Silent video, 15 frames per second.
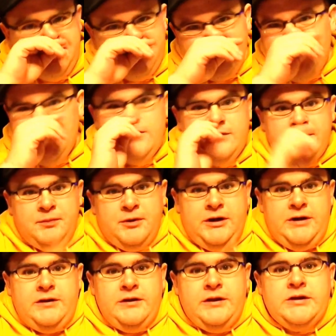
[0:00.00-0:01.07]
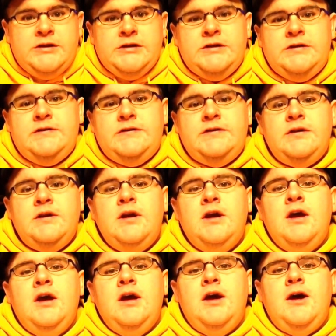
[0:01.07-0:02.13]
that's pretty delicious,
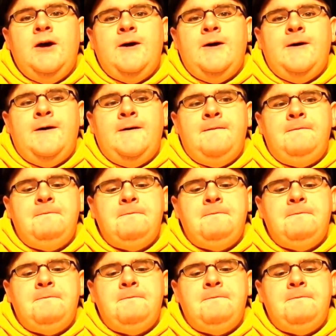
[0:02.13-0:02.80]
quite